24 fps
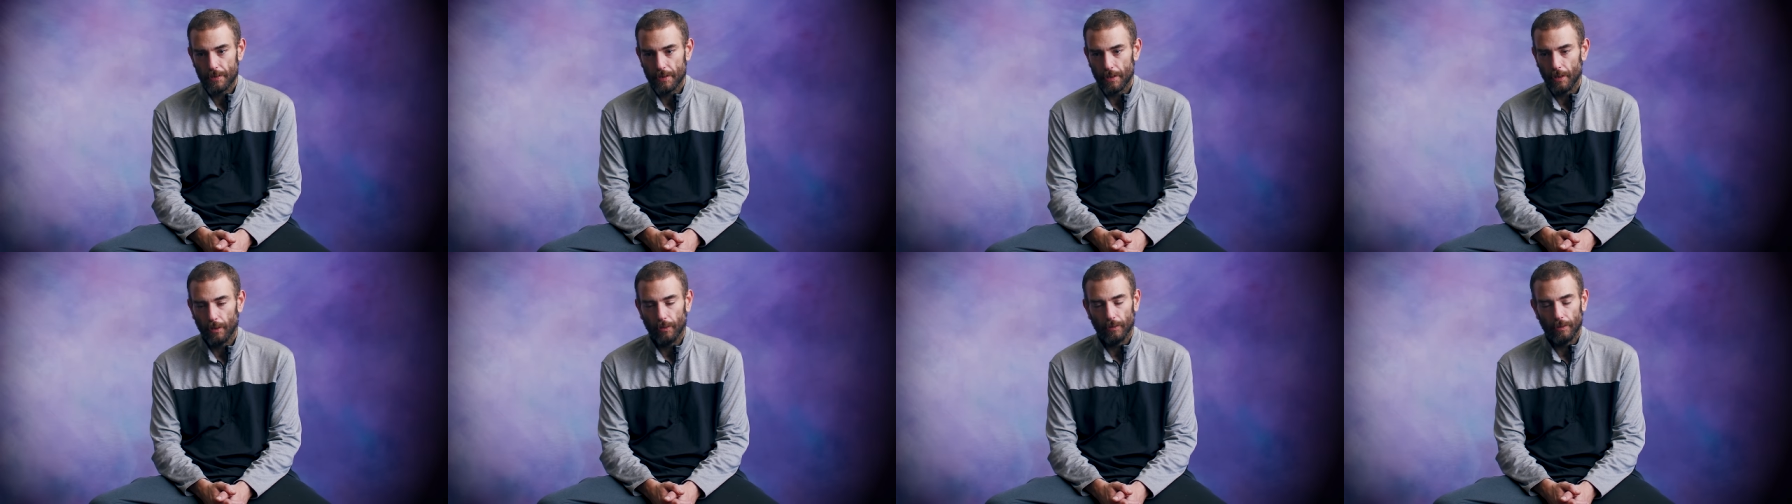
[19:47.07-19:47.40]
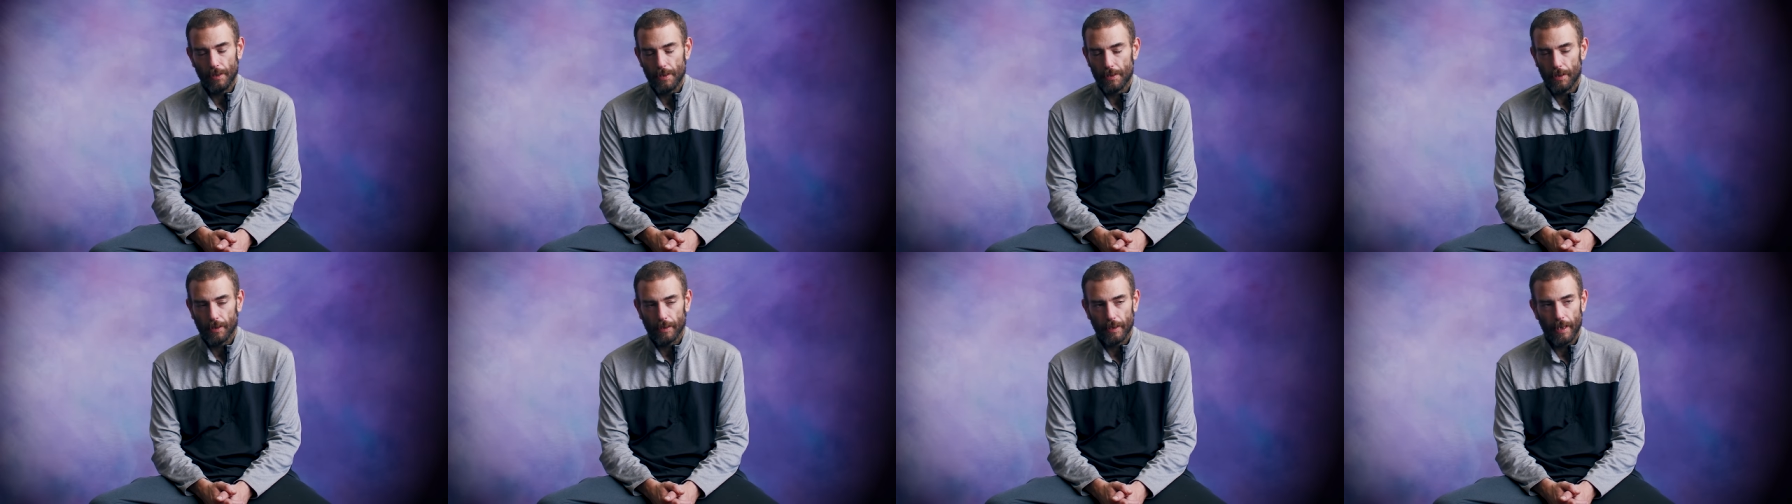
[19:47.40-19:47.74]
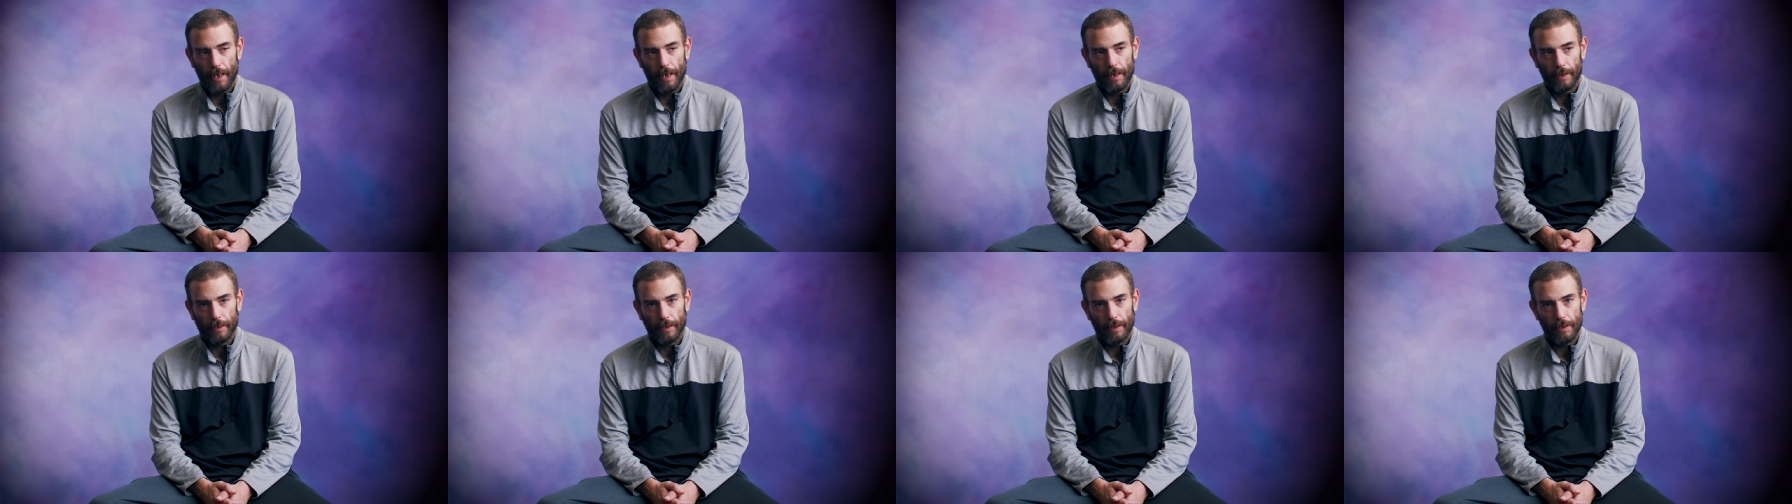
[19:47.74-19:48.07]
the only thing they
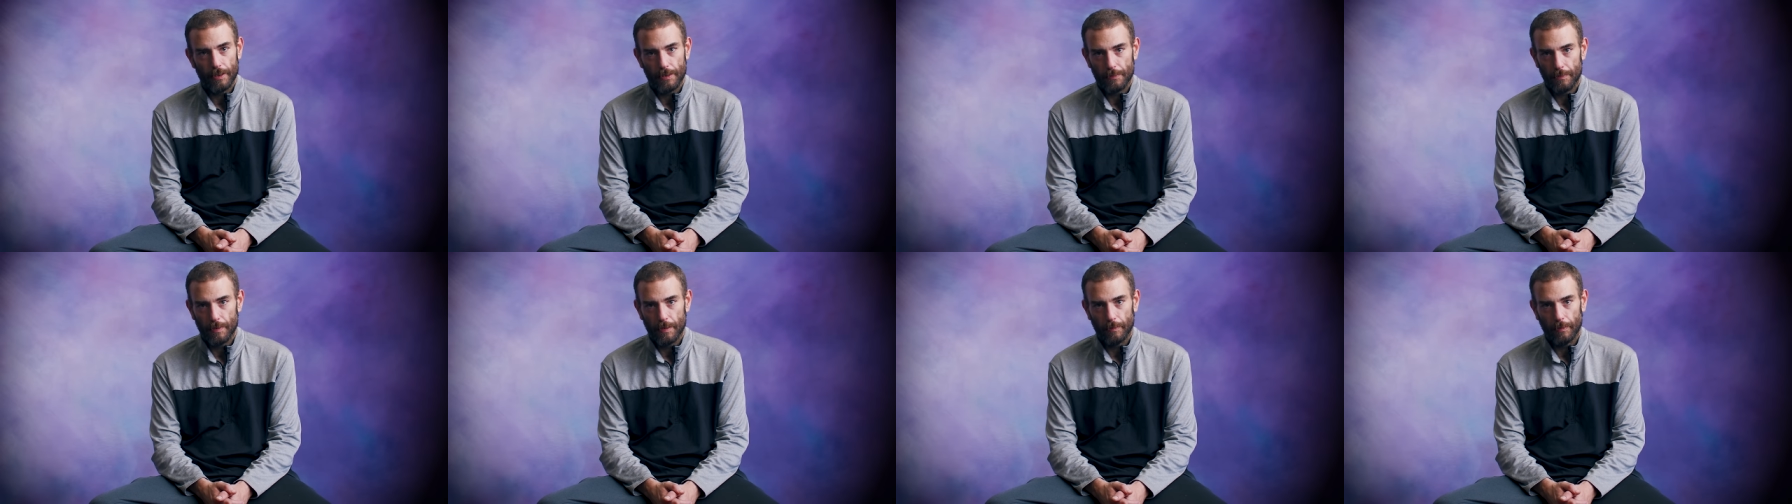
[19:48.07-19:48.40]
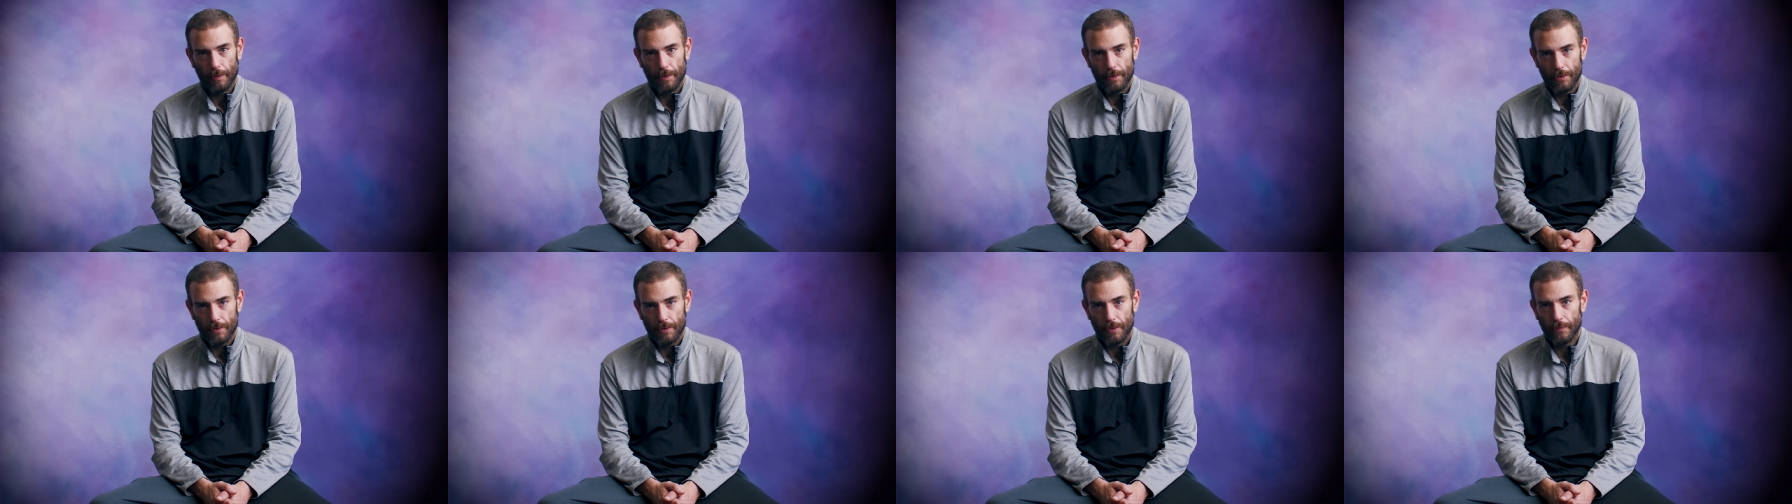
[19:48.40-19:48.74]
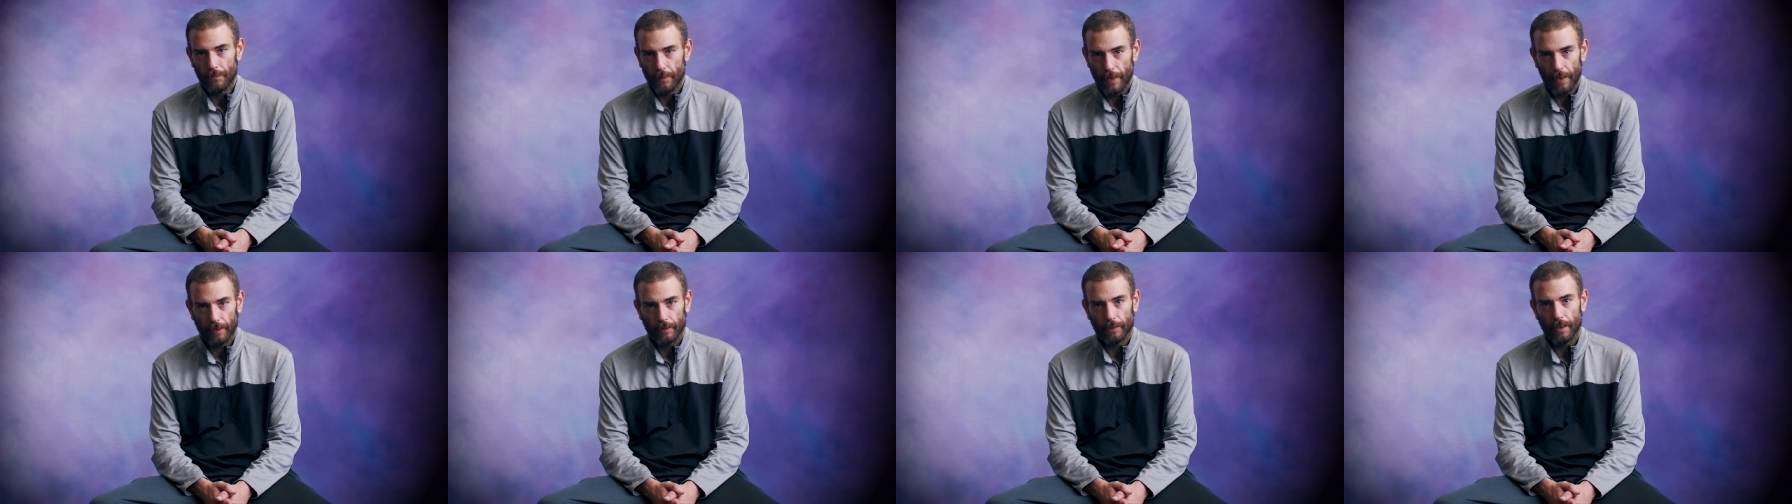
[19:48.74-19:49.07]
had against me was the
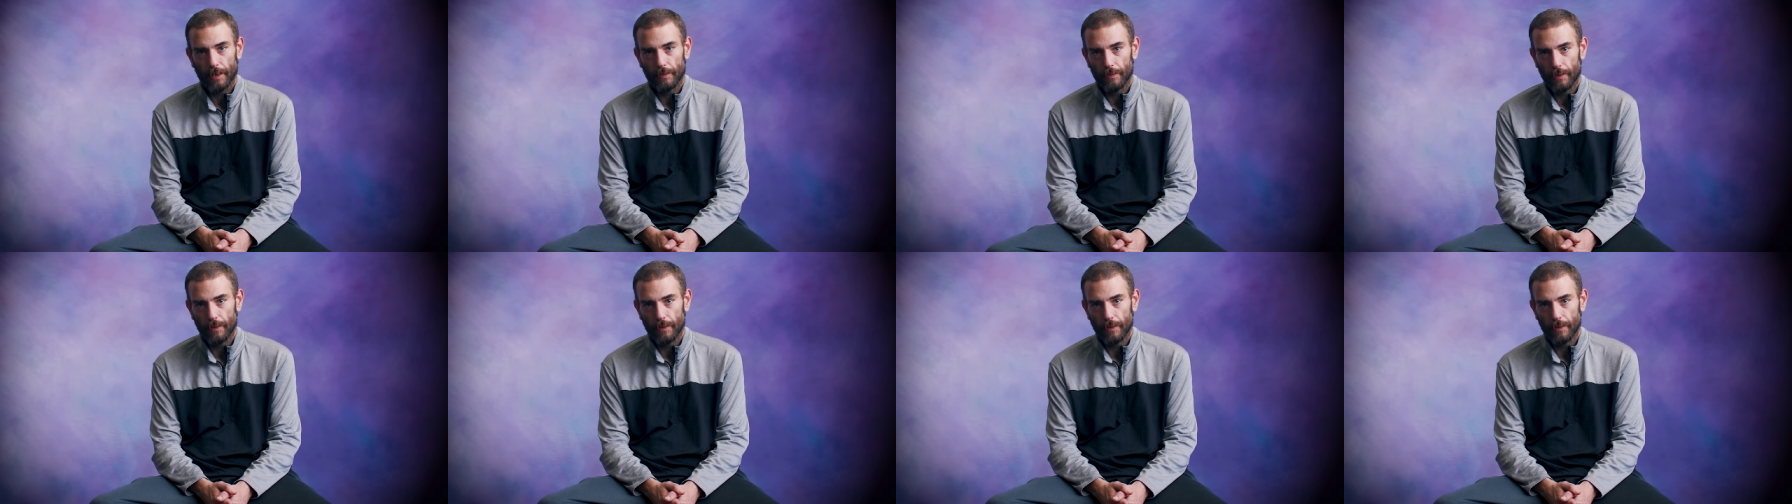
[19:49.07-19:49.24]
fact I